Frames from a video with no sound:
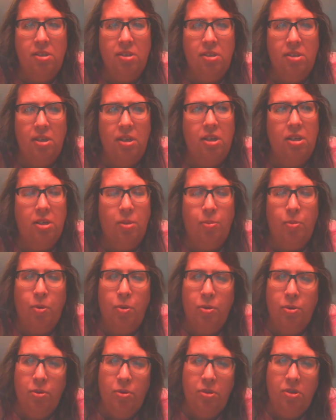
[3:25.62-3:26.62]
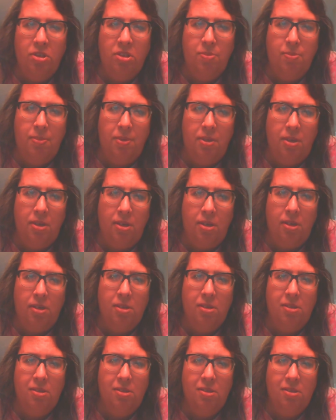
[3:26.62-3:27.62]
yeah, the portal is me,
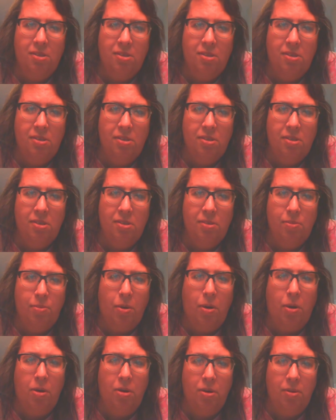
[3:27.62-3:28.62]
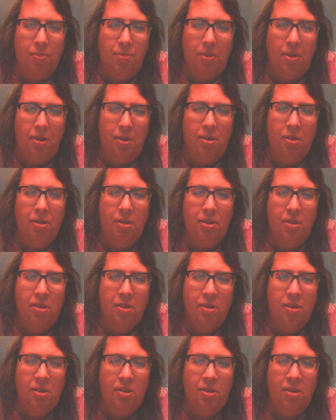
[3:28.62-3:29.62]
part of me,
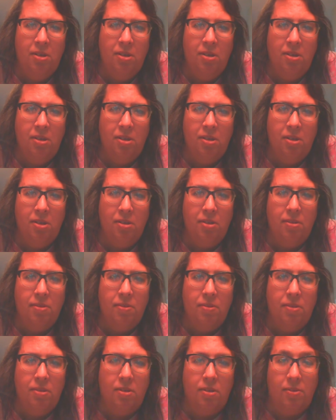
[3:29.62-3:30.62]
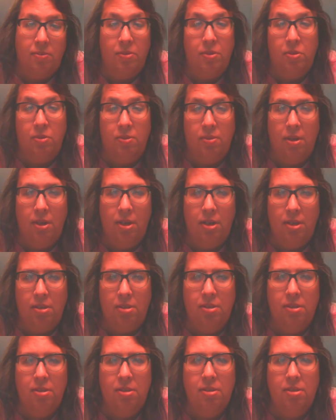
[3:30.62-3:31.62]
of
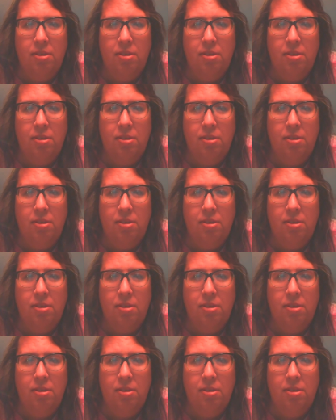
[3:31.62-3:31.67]
Sunette.